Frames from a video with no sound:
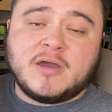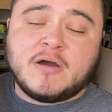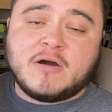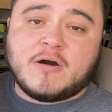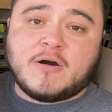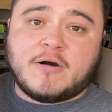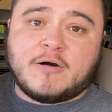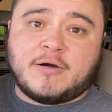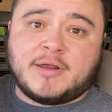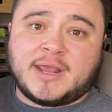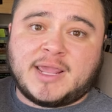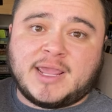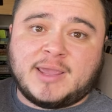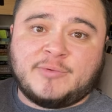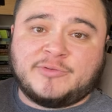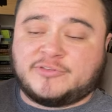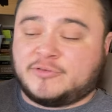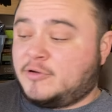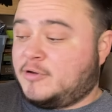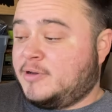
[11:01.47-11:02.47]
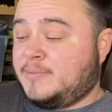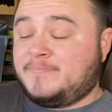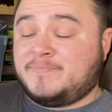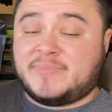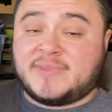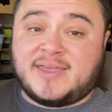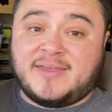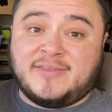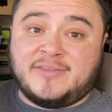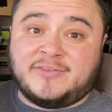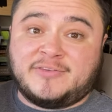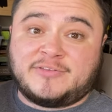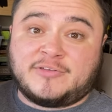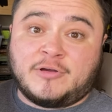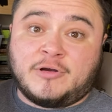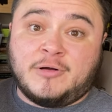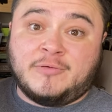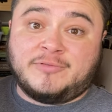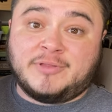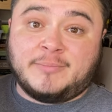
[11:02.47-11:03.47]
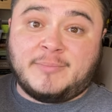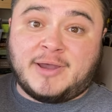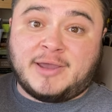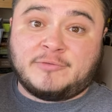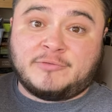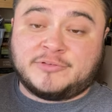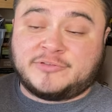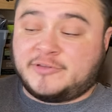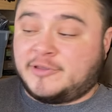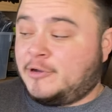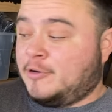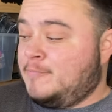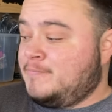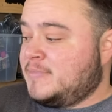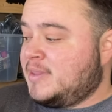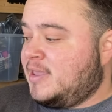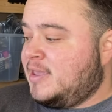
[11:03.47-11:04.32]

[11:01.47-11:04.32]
on Amazon. And so hopefully mine will sell.